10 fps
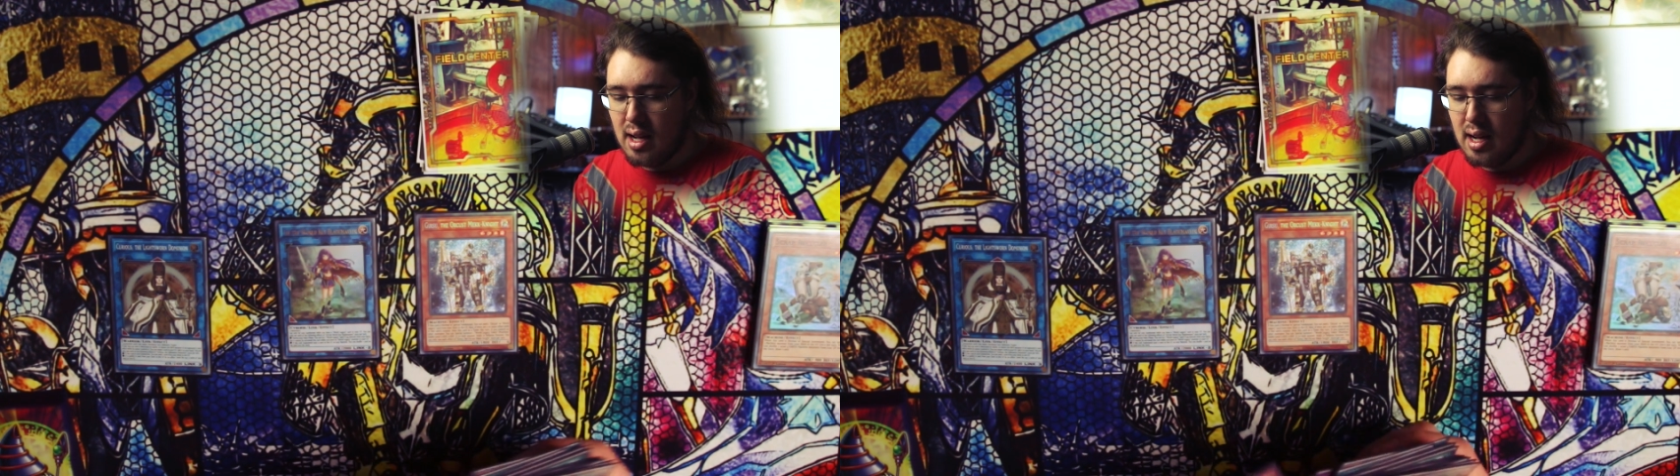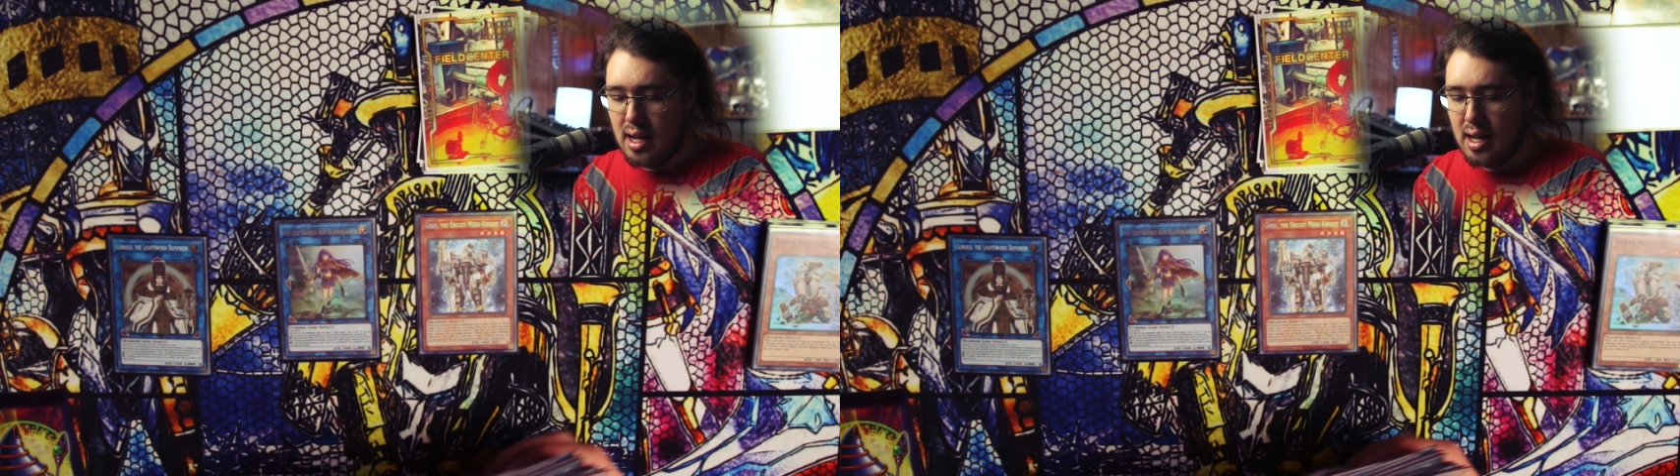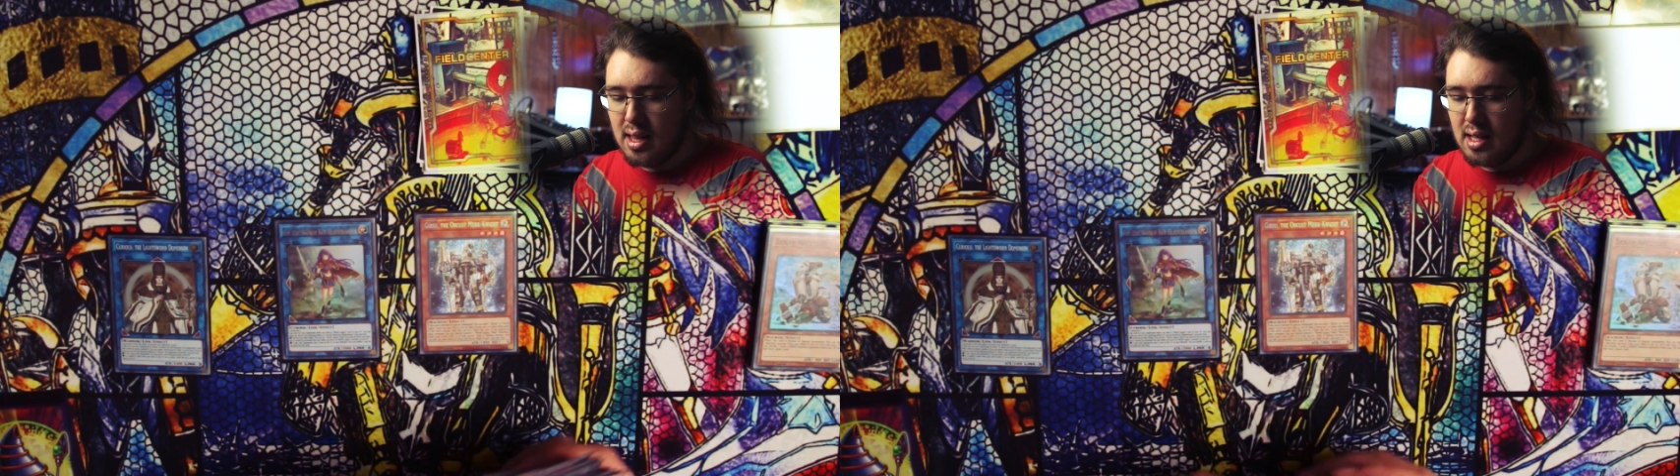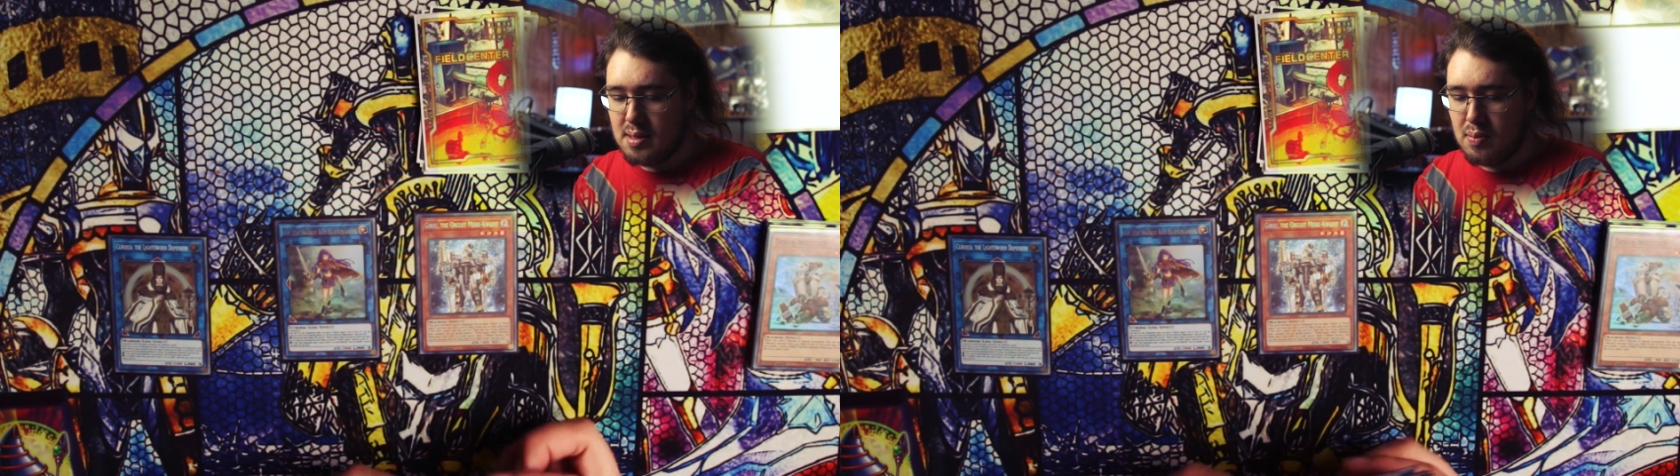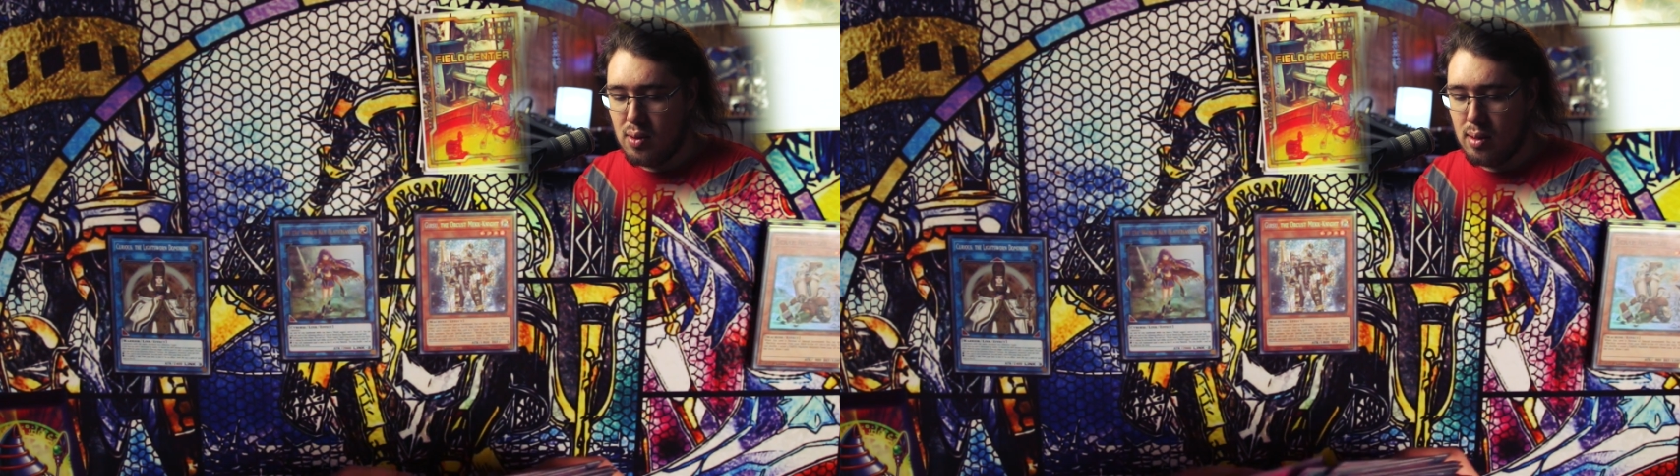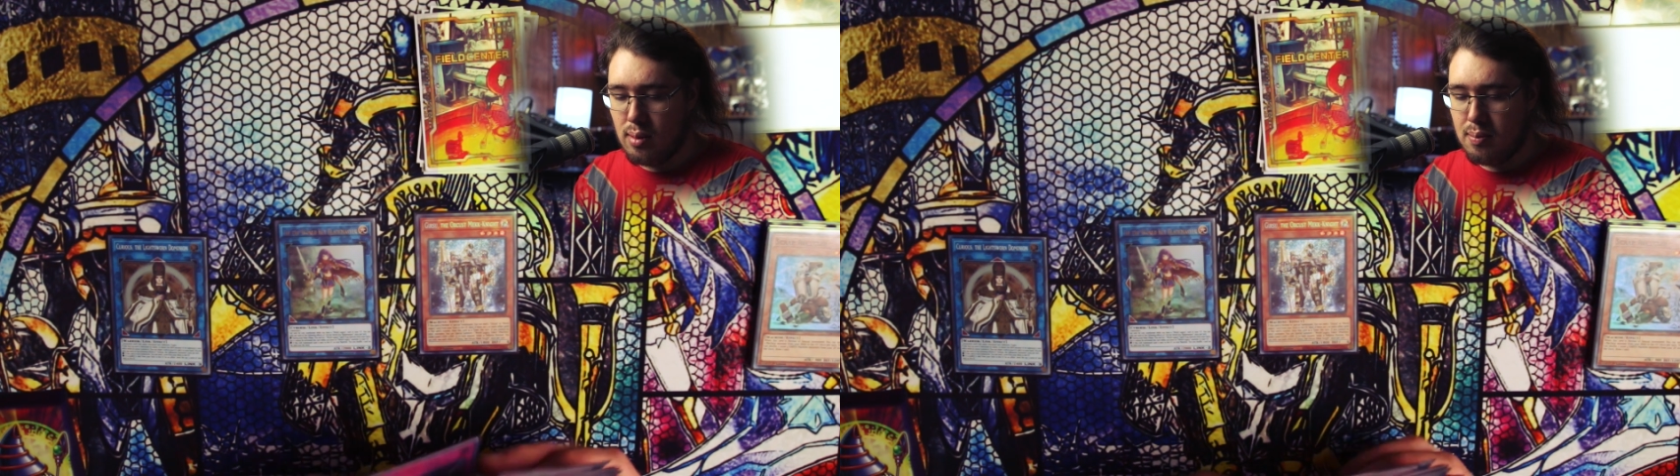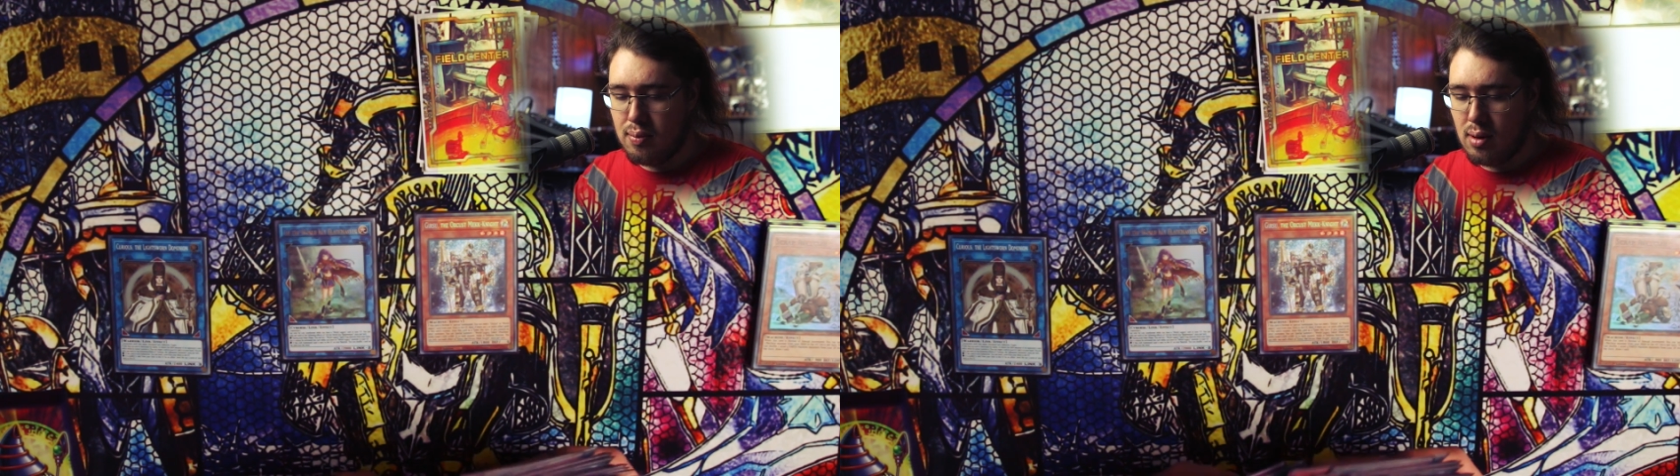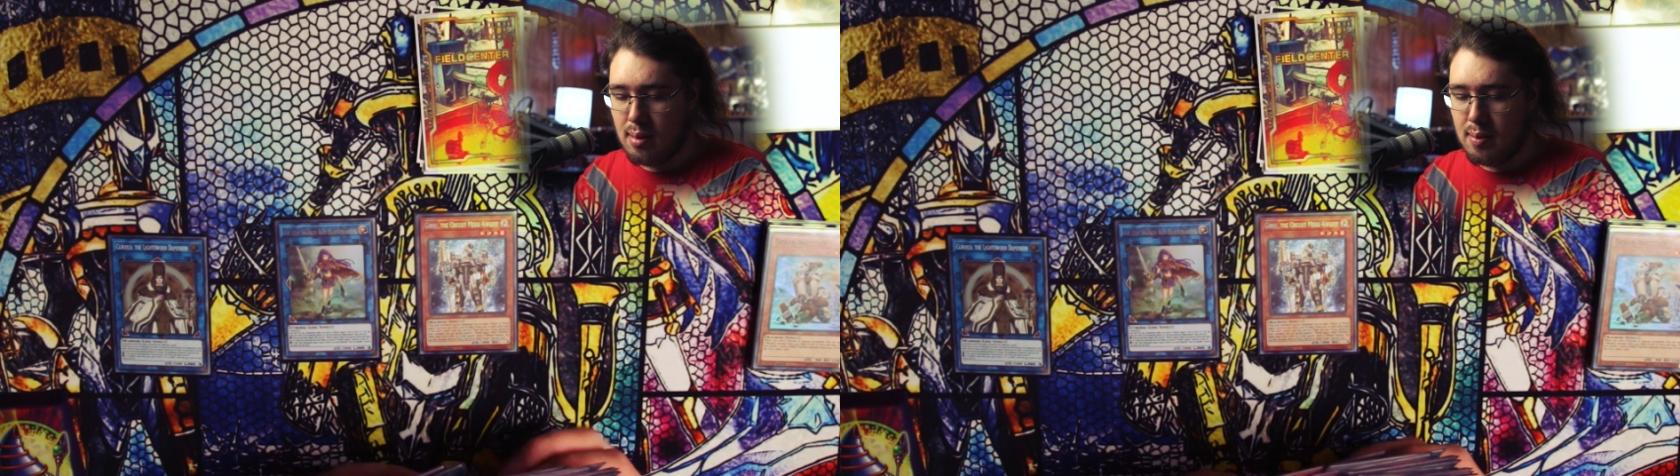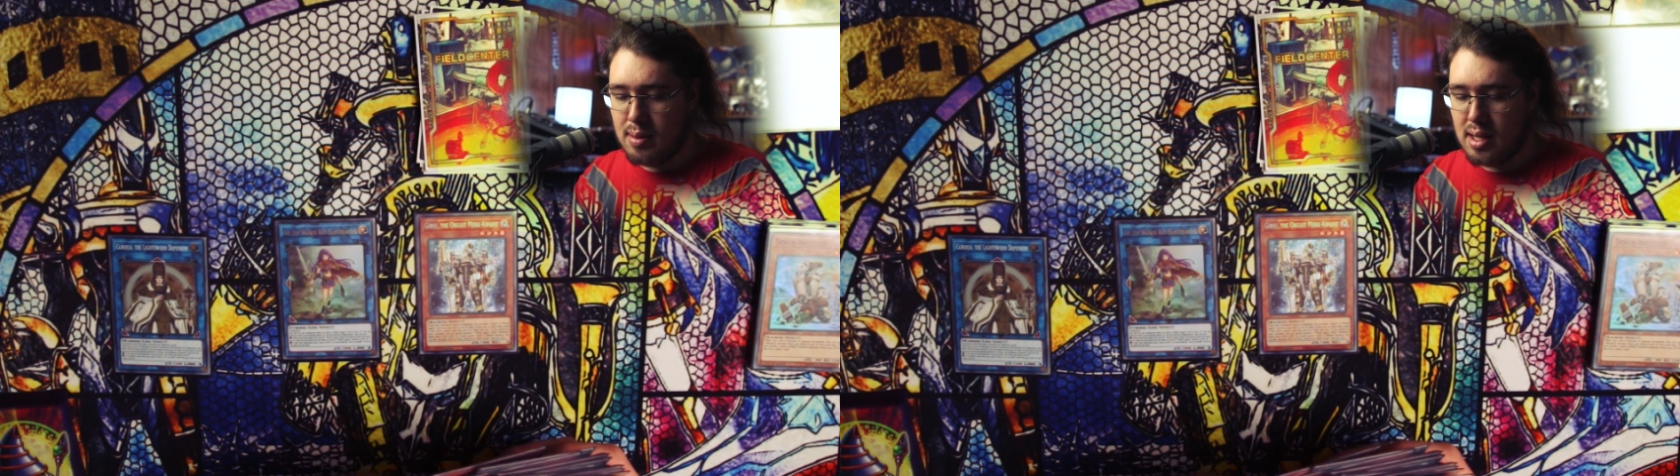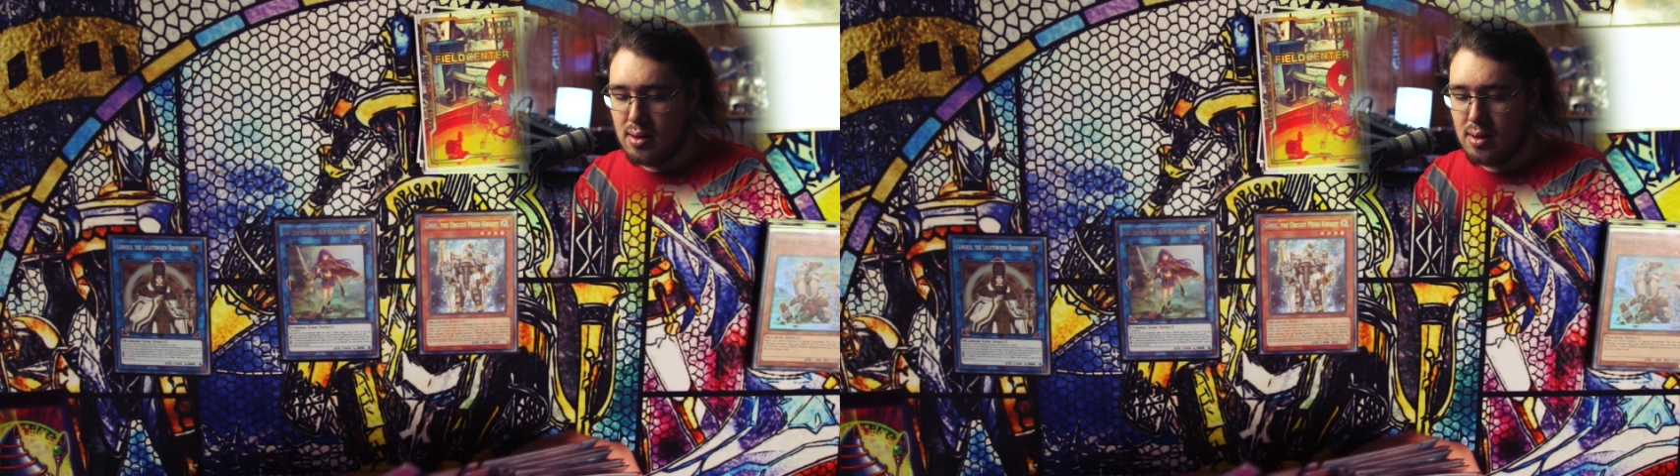At this point, we're probably